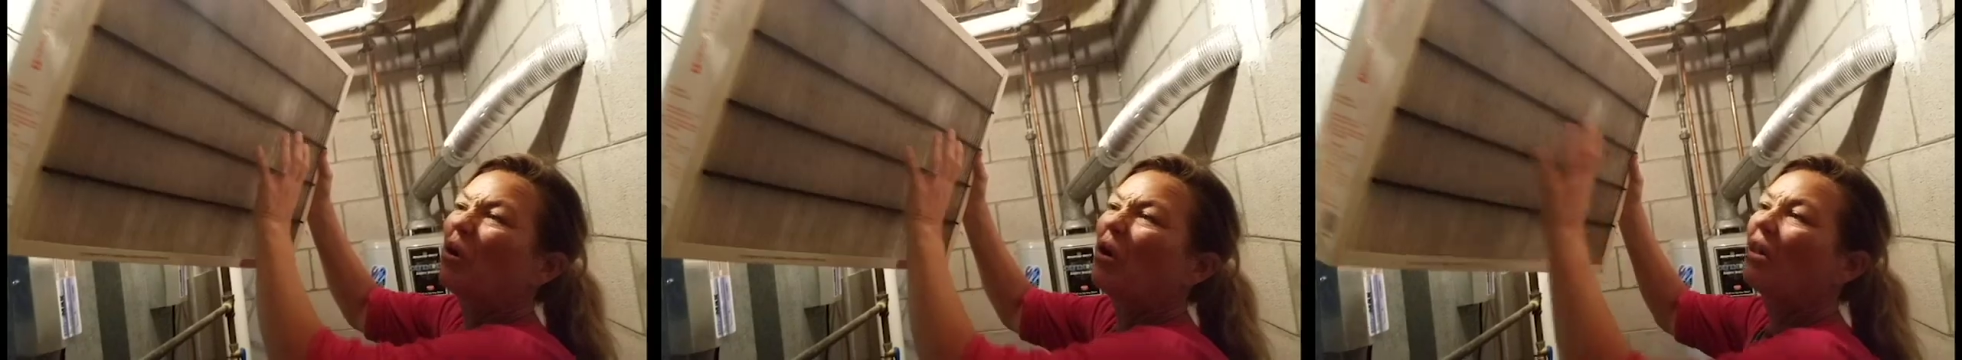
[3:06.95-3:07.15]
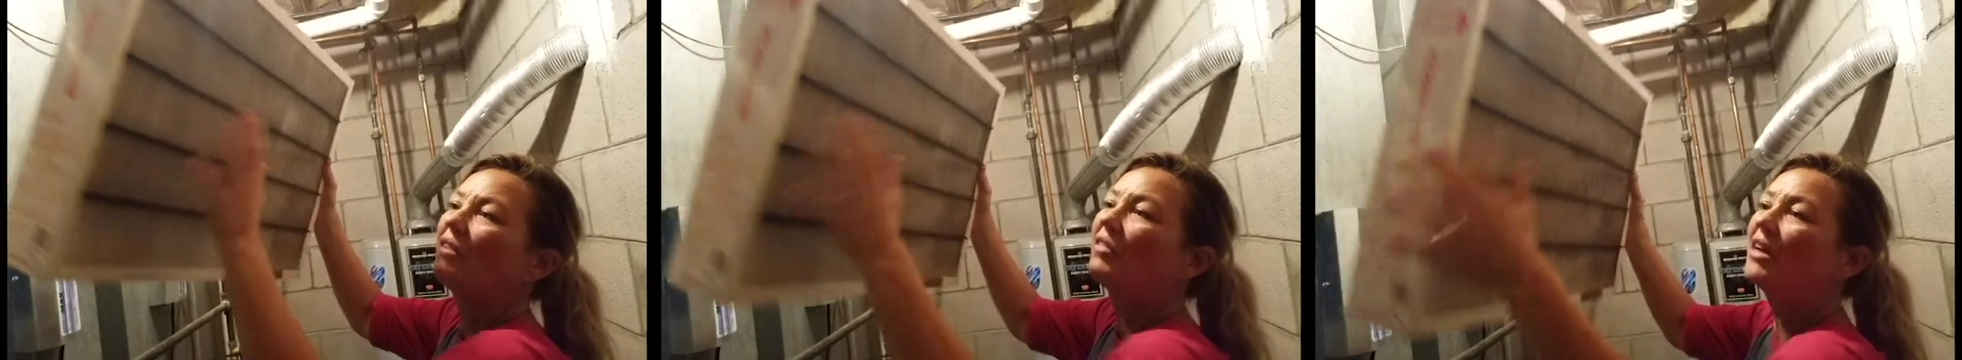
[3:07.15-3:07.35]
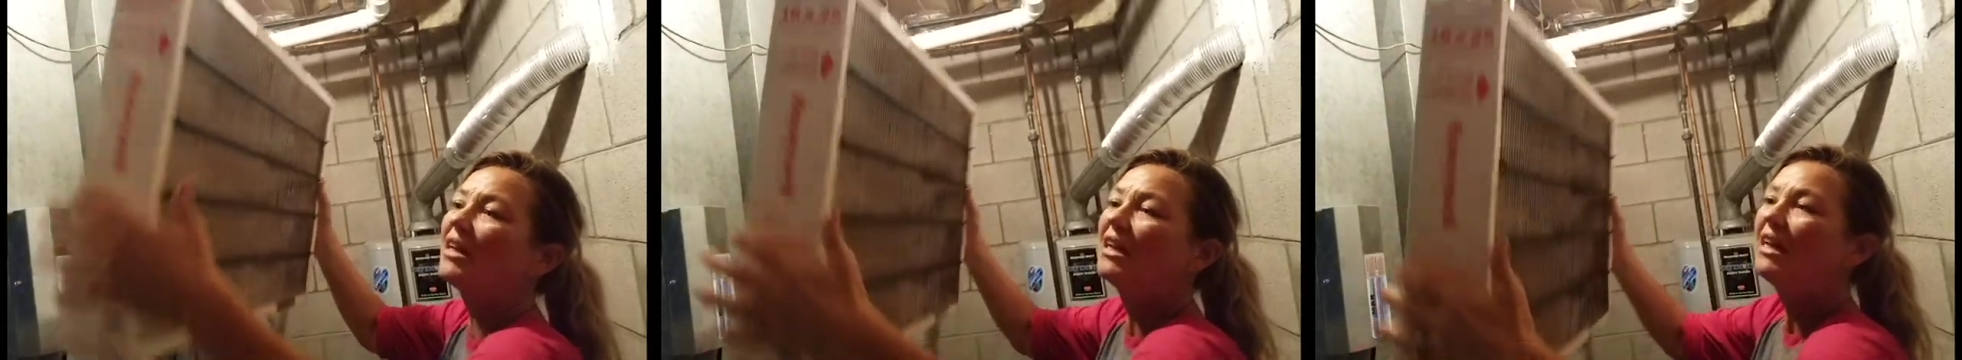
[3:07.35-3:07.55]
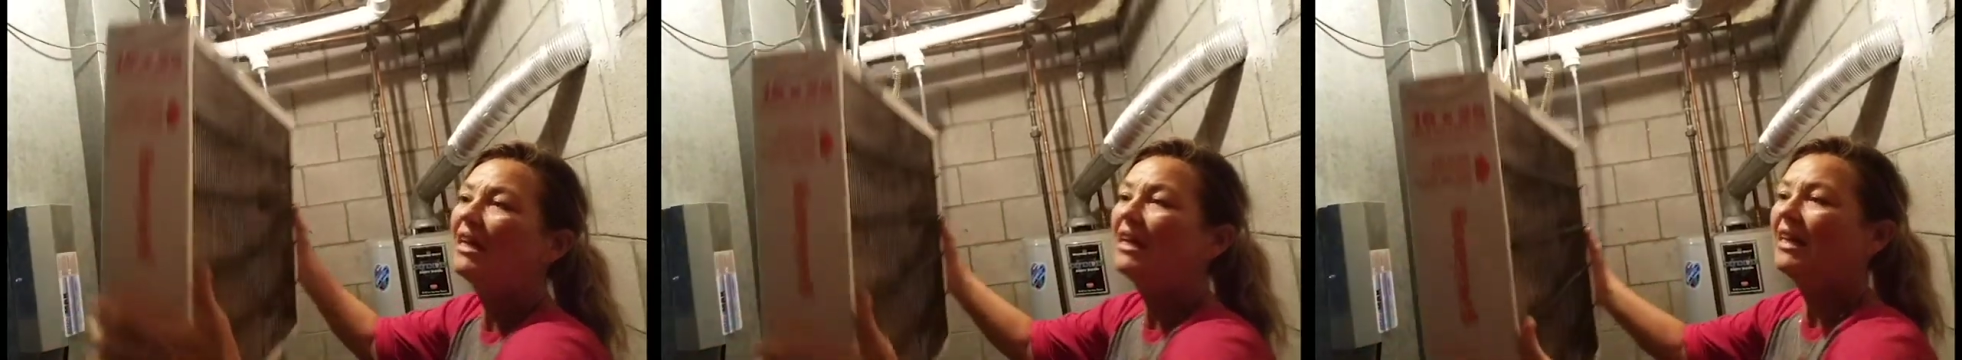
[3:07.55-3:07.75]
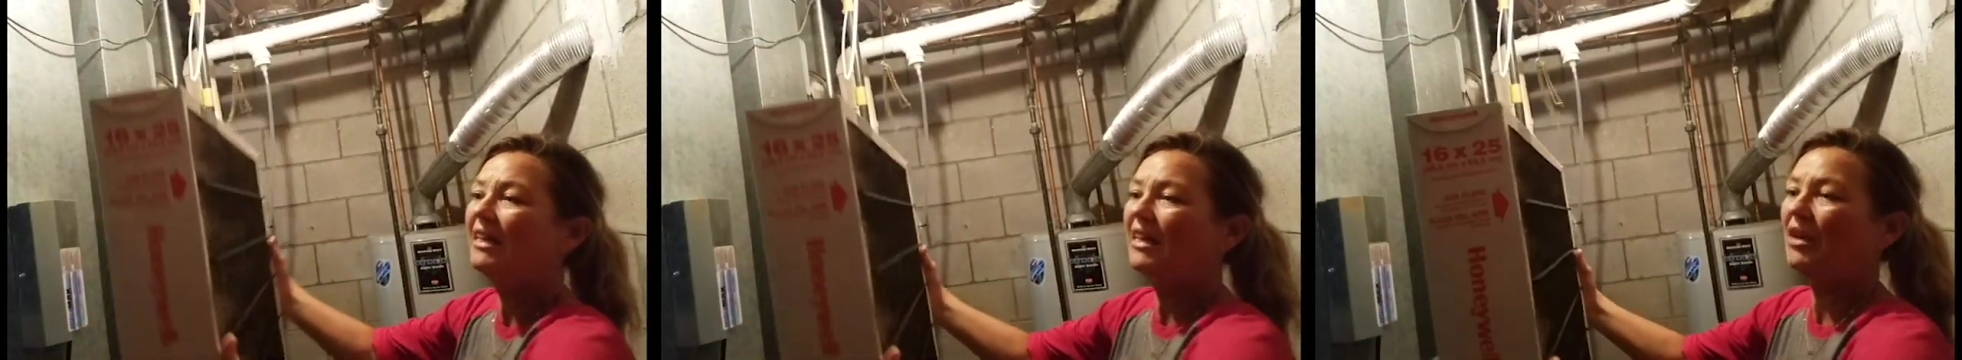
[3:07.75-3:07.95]
all of it,
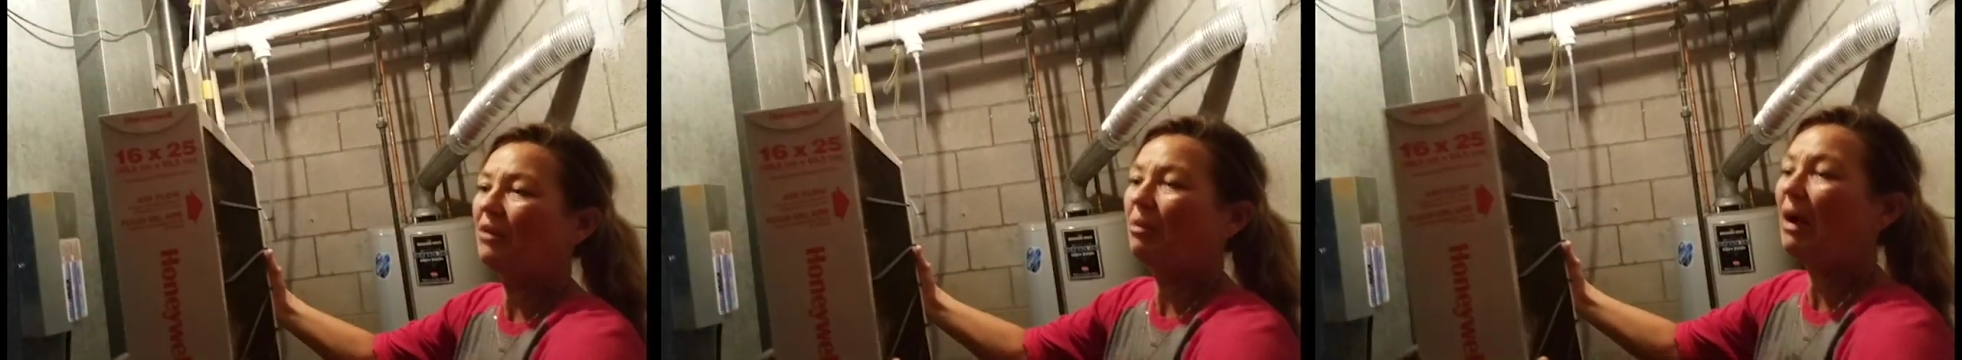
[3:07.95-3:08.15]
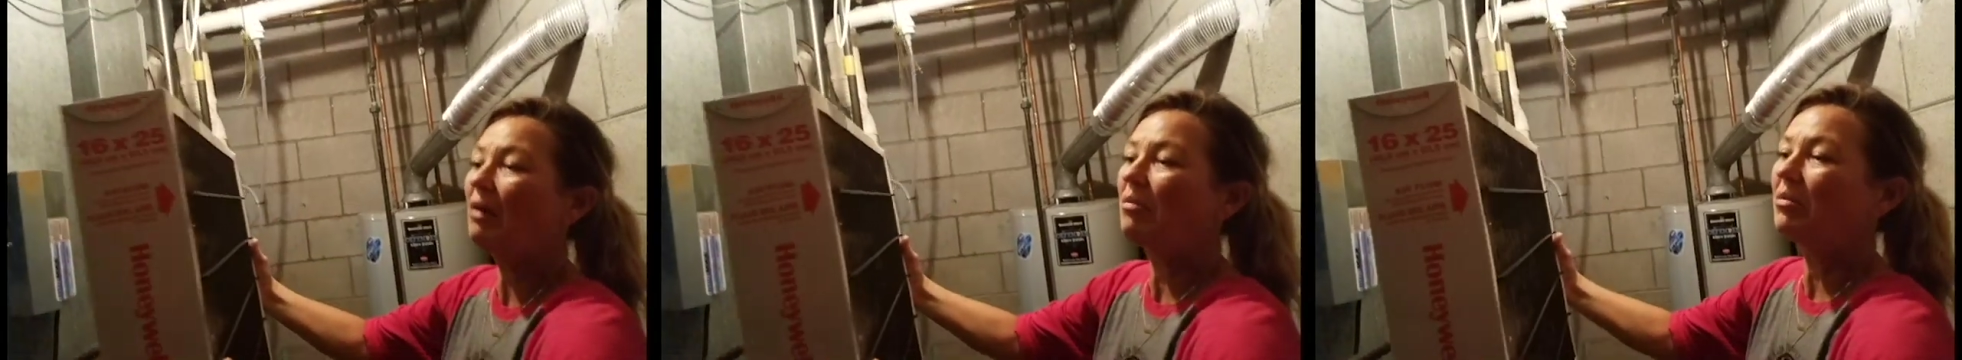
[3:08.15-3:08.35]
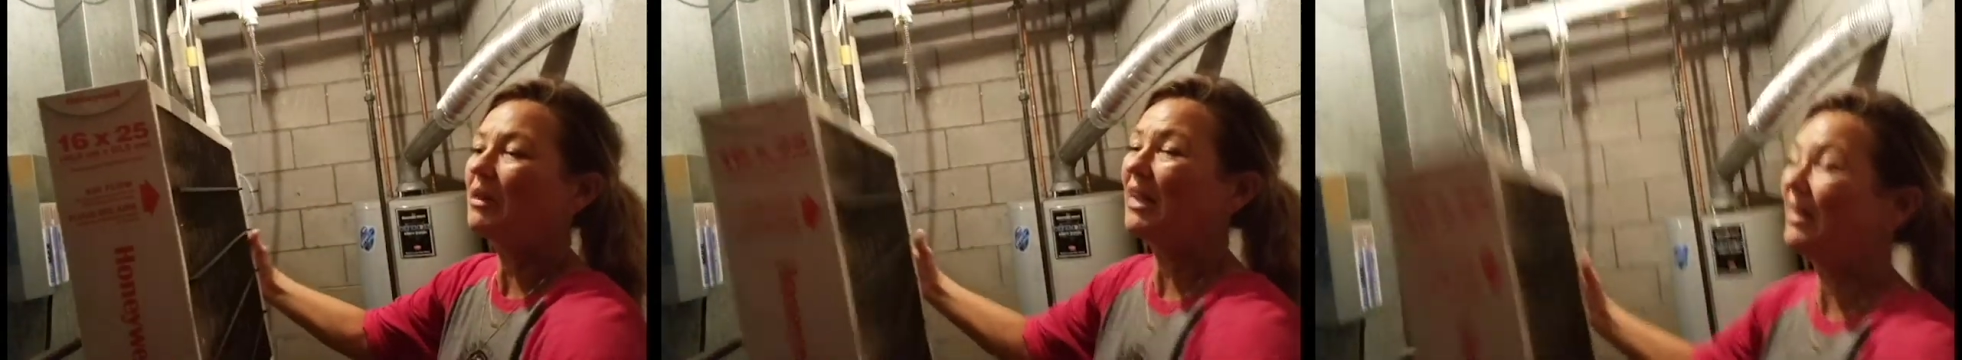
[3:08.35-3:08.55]
then you probably